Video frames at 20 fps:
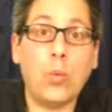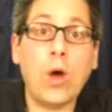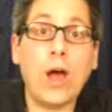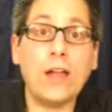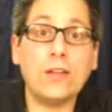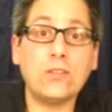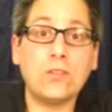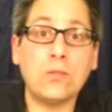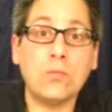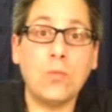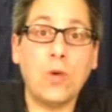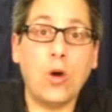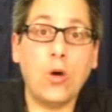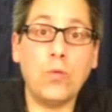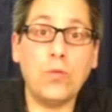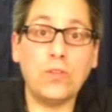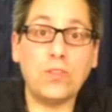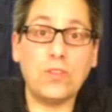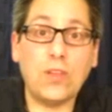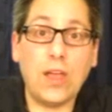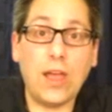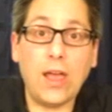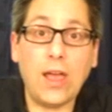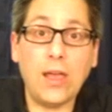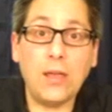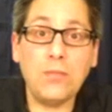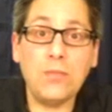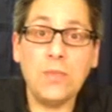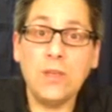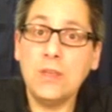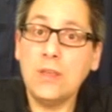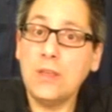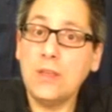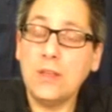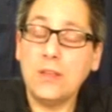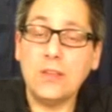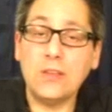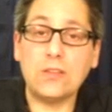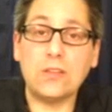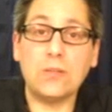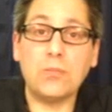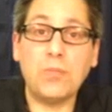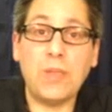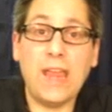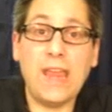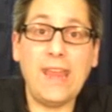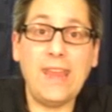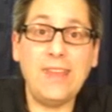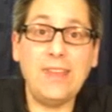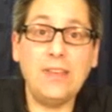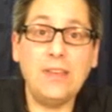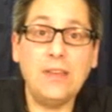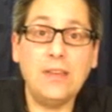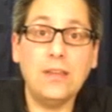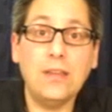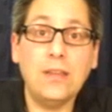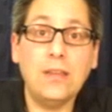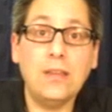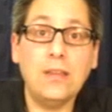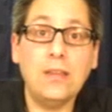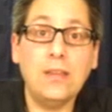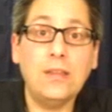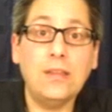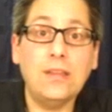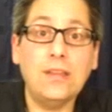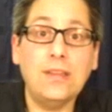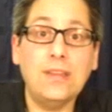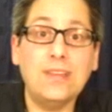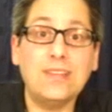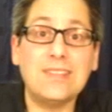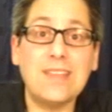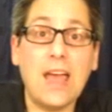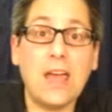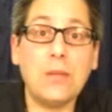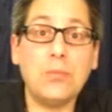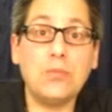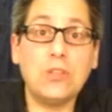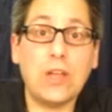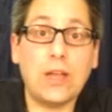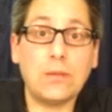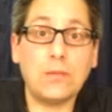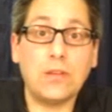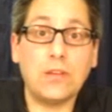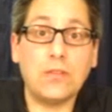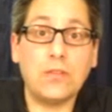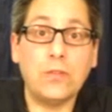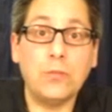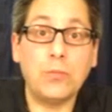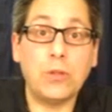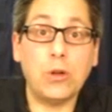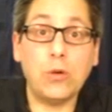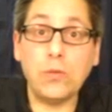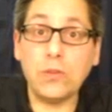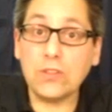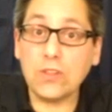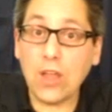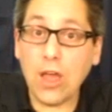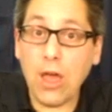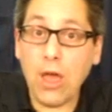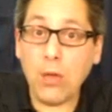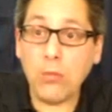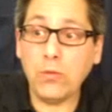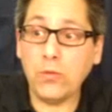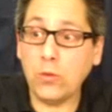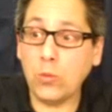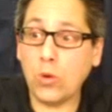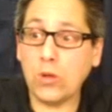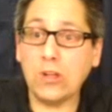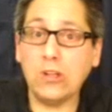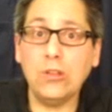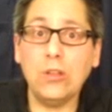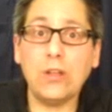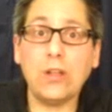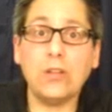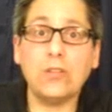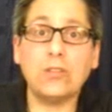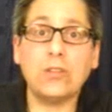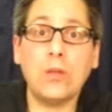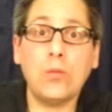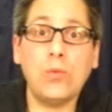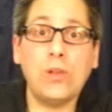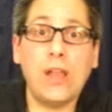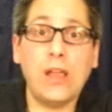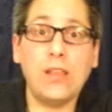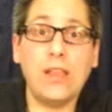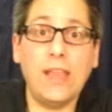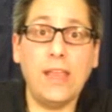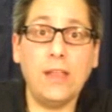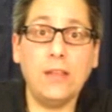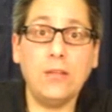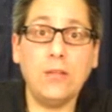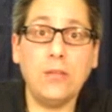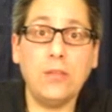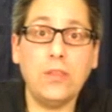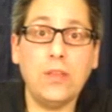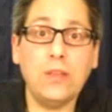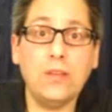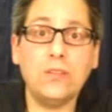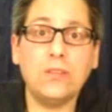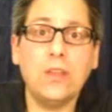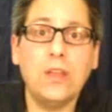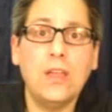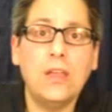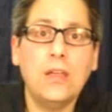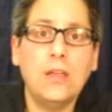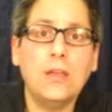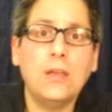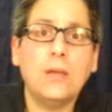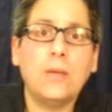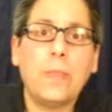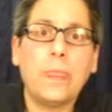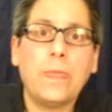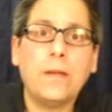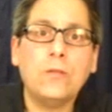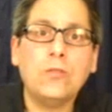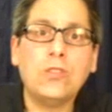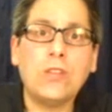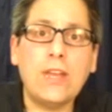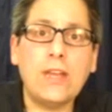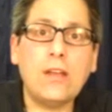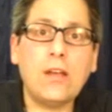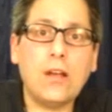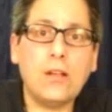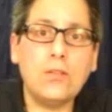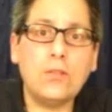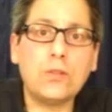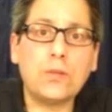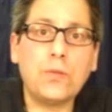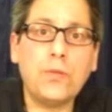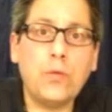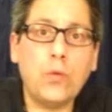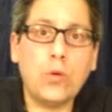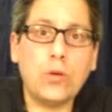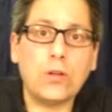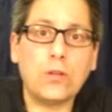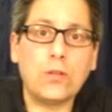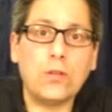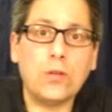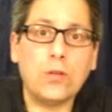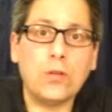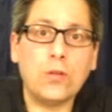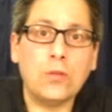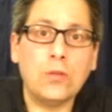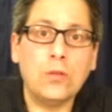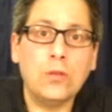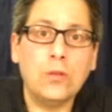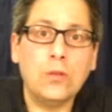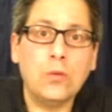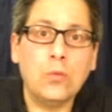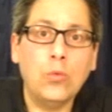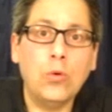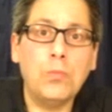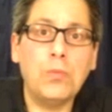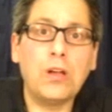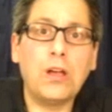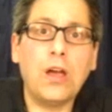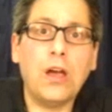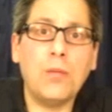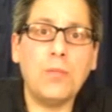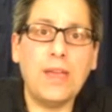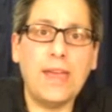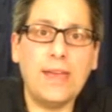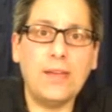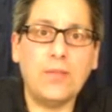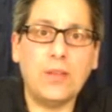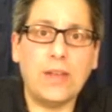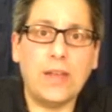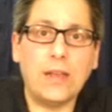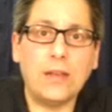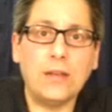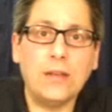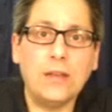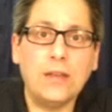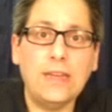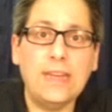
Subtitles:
Watch him. Over time, listen, pain is not objective. But over time, if you want to look at someone, how they handle things, Jay Cutler's fortitude will become evident.